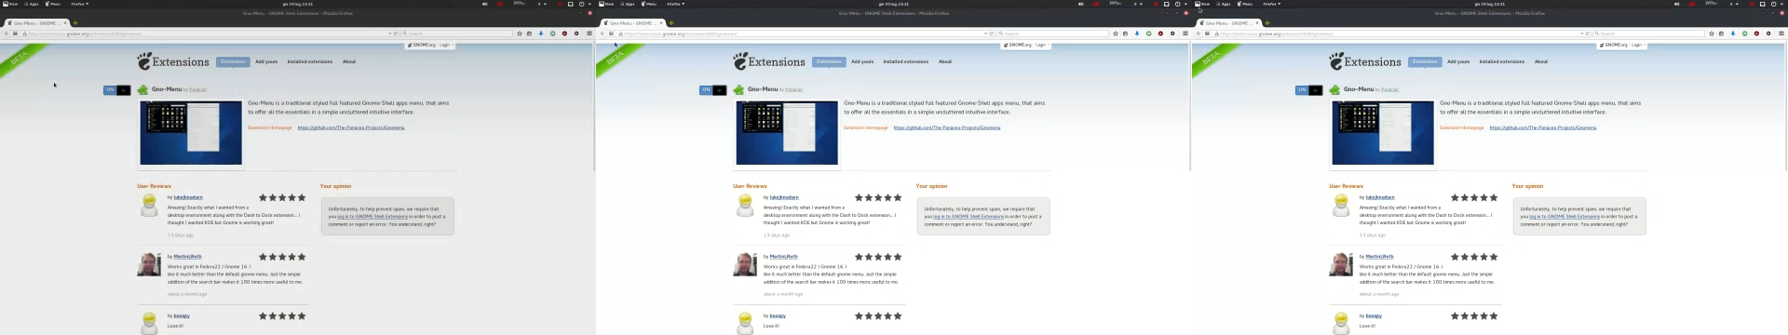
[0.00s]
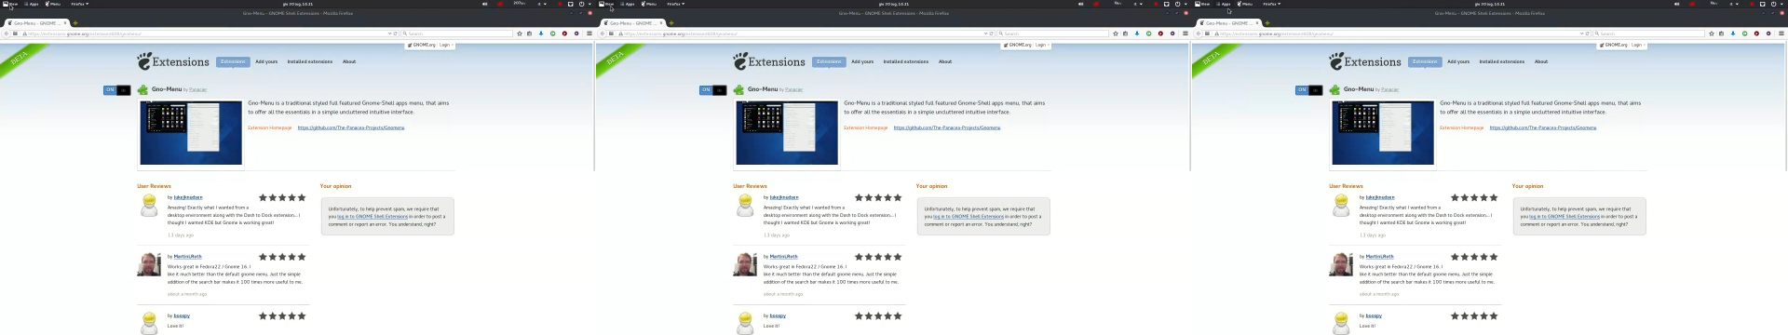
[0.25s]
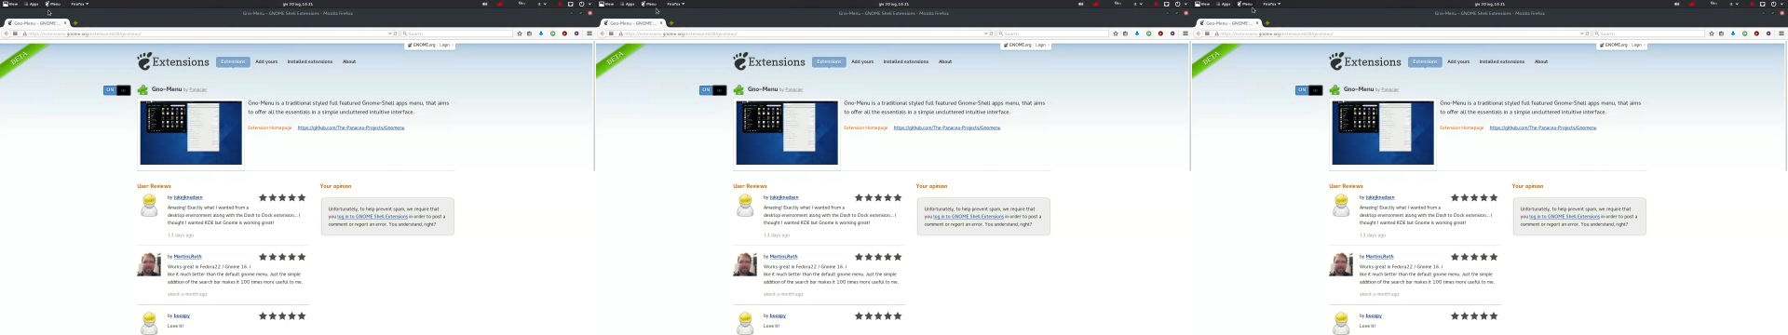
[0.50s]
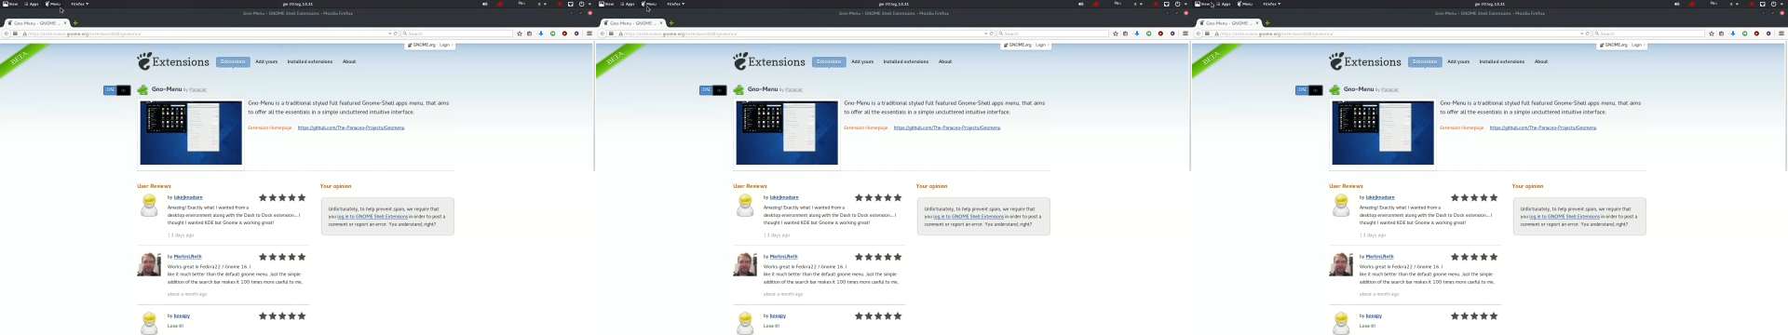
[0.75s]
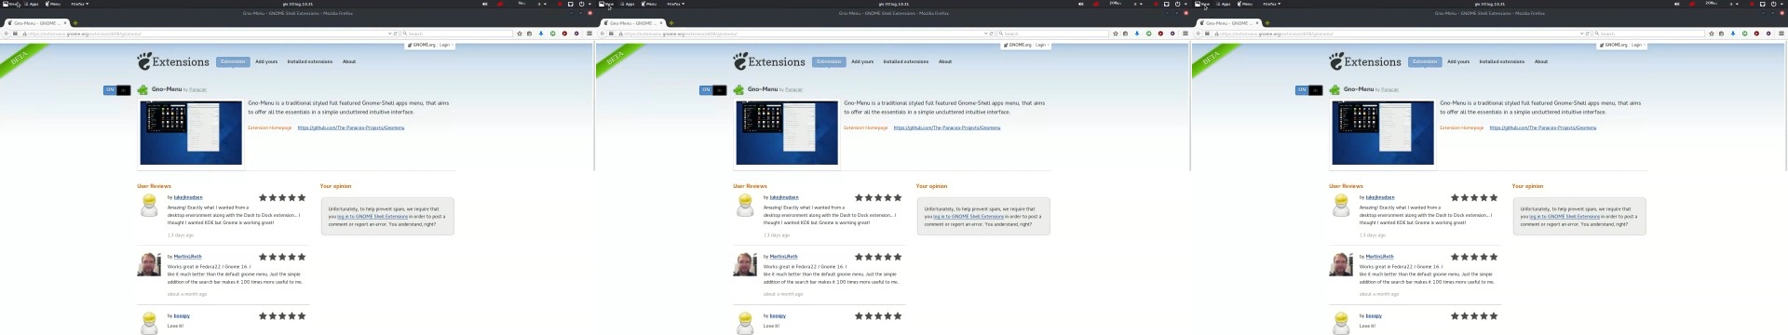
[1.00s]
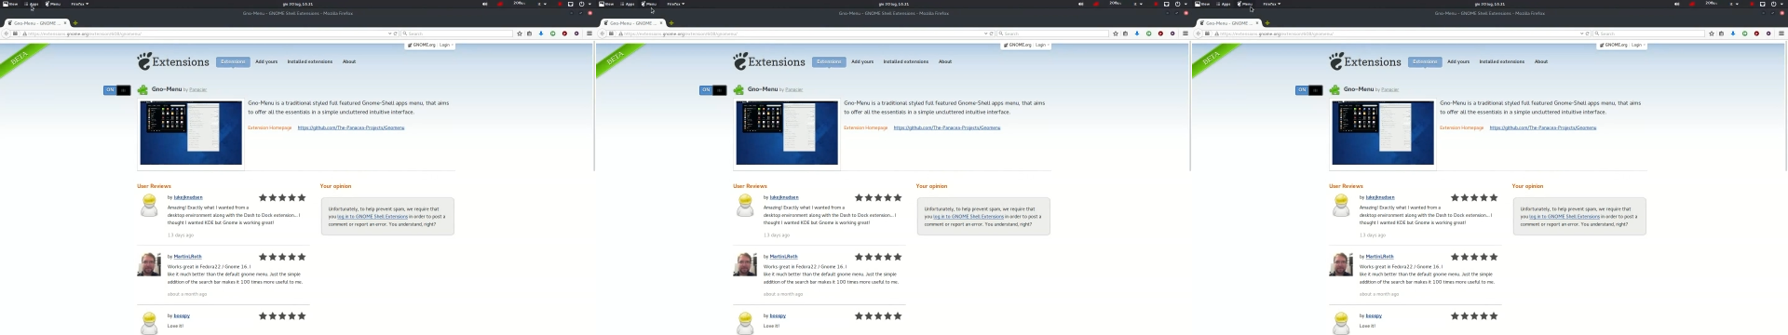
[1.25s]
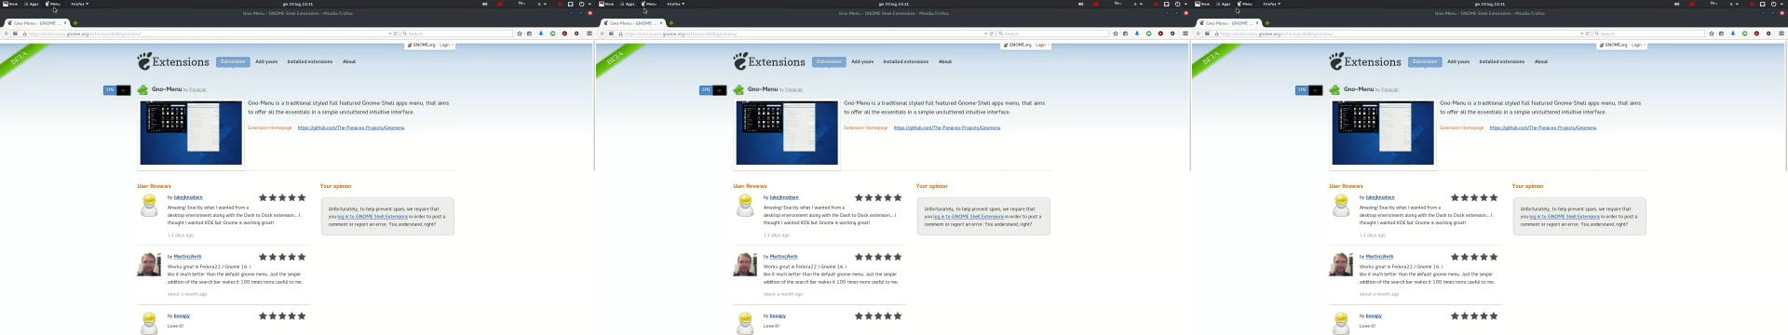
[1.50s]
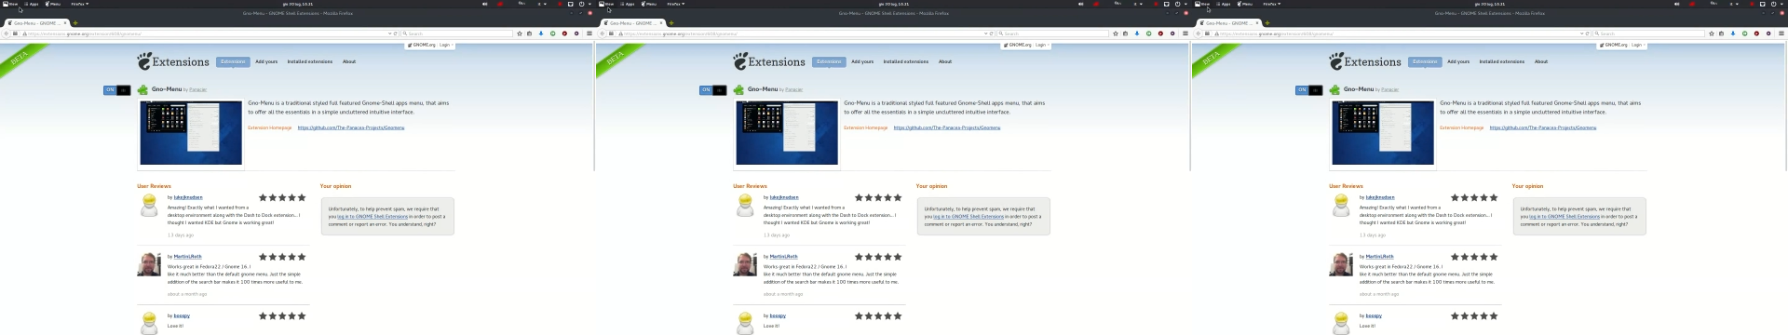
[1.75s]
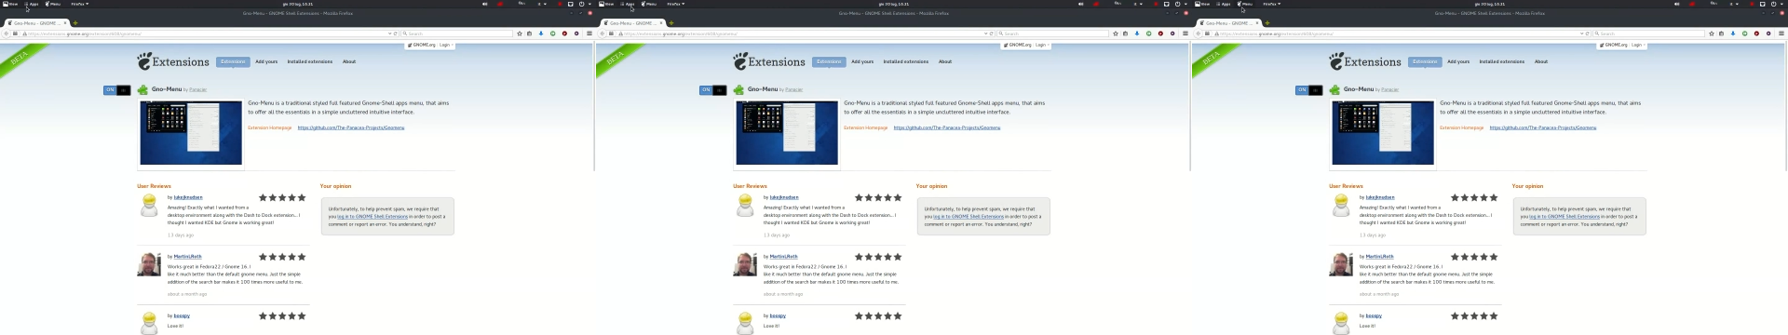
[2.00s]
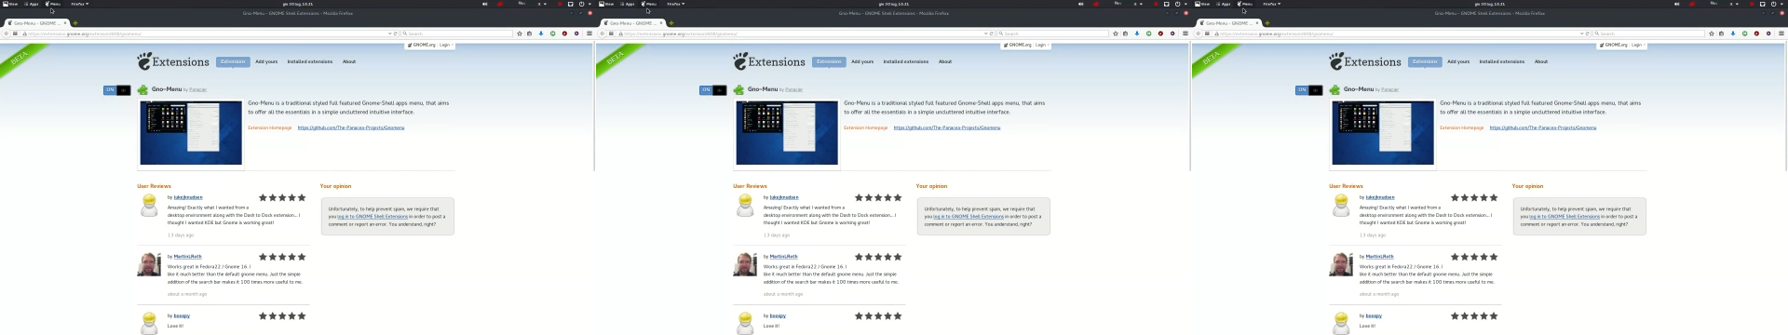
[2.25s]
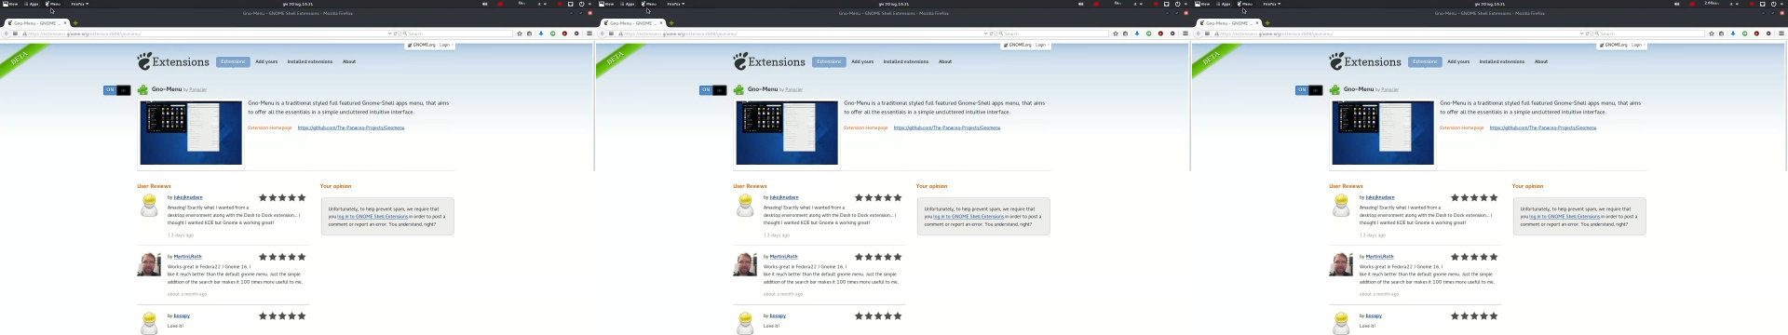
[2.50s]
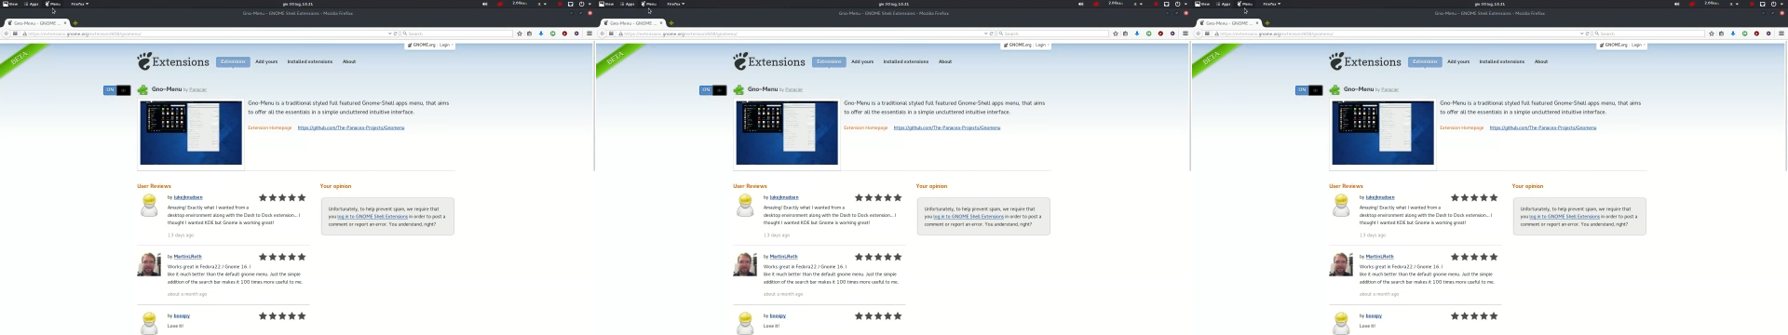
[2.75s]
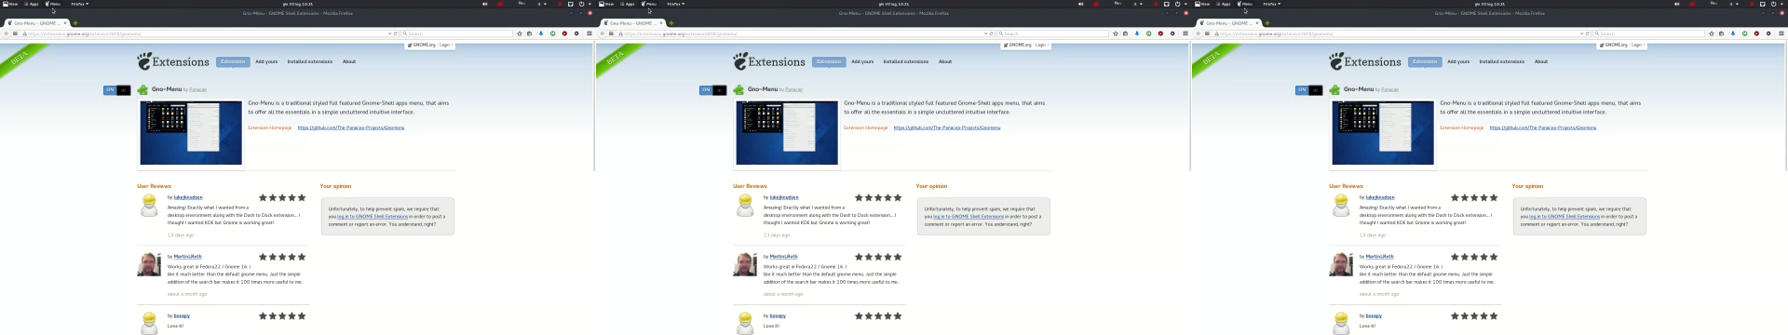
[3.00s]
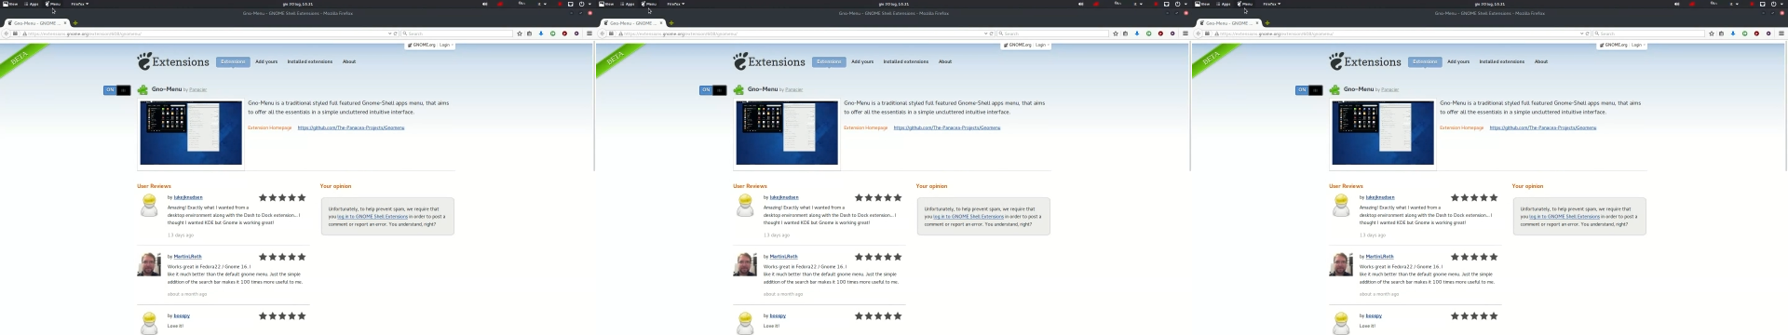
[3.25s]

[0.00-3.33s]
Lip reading: No face is visible, so there are no lips to read.